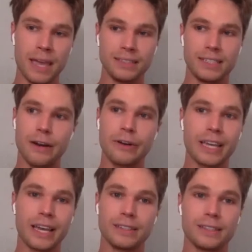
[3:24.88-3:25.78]

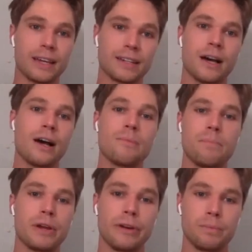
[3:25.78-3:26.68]
interrogate that
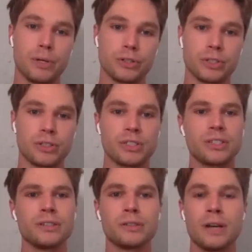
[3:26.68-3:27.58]
time period because it's
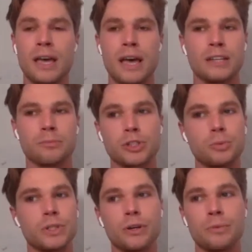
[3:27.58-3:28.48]
still, as much
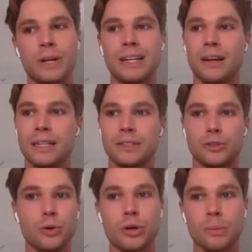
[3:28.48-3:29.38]
as we don't really like to
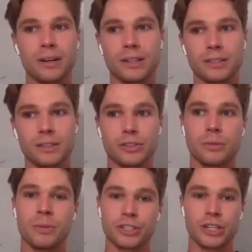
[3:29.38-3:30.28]
talk about it
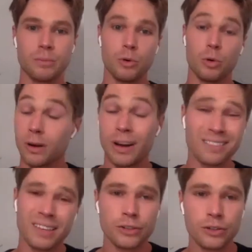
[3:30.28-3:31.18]
so much anymore,
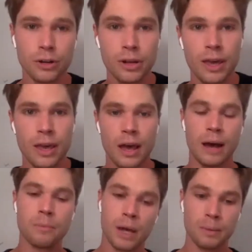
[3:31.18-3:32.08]

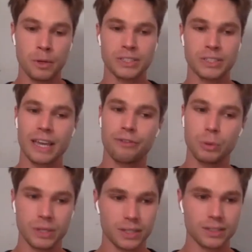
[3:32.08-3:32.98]
I'm not saying
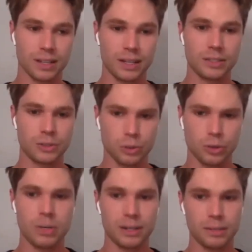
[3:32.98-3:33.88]
everyone doesn't like to
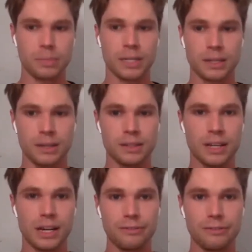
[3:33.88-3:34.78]
talk about it, but this
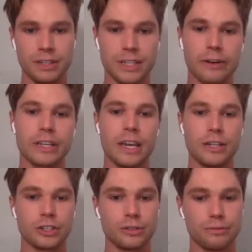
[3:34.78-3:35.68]
kind of
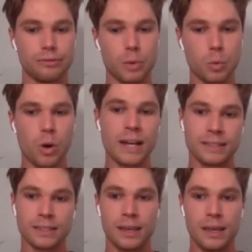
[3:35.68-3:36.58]
interrogation from a white